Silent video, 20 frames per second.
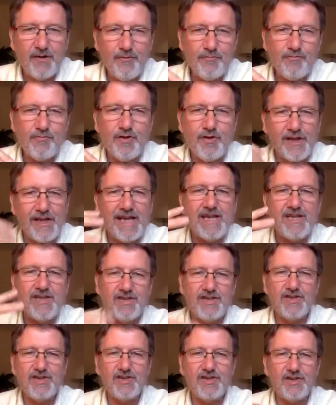
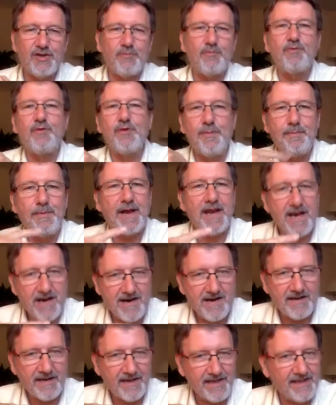relationship
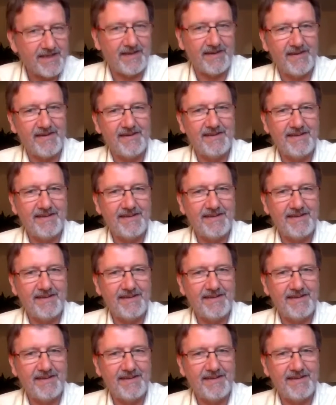repair kit.